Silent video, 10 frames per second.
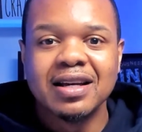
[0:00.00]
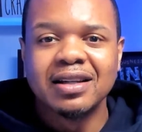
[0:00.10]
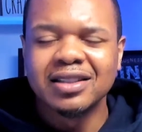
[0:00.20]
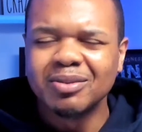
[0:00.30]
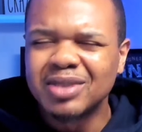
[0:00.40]

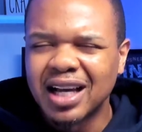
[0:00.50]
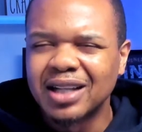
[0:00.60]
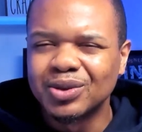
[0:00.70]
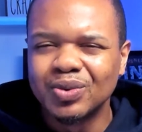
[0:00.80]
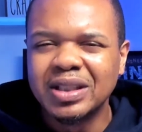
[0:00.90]

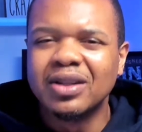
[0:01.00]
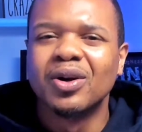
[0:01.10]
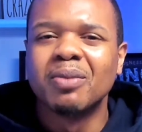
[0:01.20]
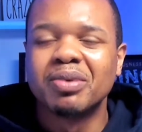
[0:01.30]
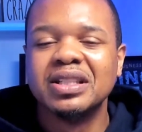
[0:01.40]
Sometimes we don't
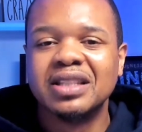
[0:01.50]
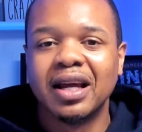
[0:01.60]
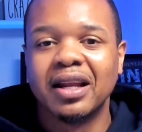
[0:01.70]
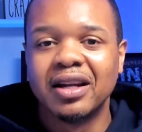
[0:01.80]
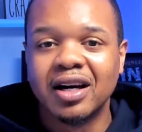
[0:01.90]
appreciate
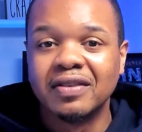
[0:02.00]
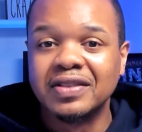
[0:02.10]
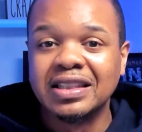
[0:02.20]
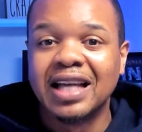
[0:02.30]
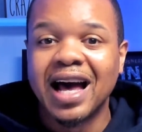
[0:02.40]
enough
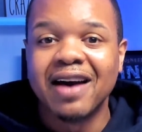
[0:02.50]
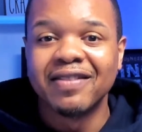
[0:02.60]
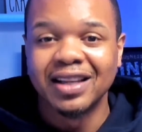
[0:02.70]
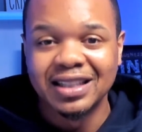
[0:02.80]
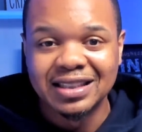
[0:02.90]
just
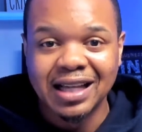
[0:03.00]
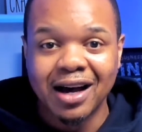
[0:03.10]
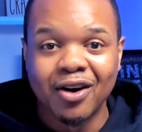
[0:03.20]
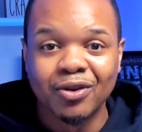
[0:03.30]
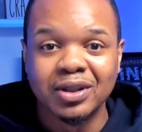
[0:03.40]
having a
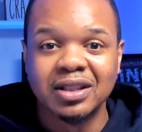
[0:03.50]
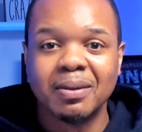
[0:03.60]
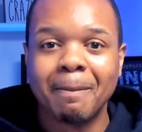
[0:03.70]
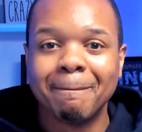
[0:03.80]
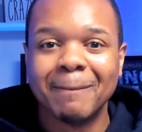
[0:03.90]
sound
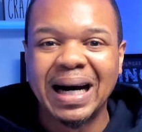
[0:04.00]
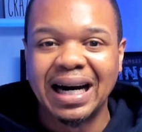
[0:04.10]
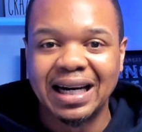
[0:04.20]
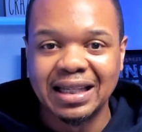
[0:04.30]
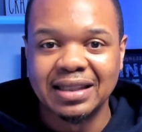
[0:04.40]

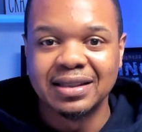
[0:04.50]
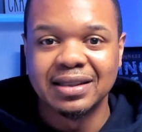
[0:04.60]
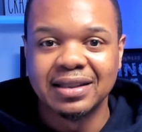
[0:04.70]
mind,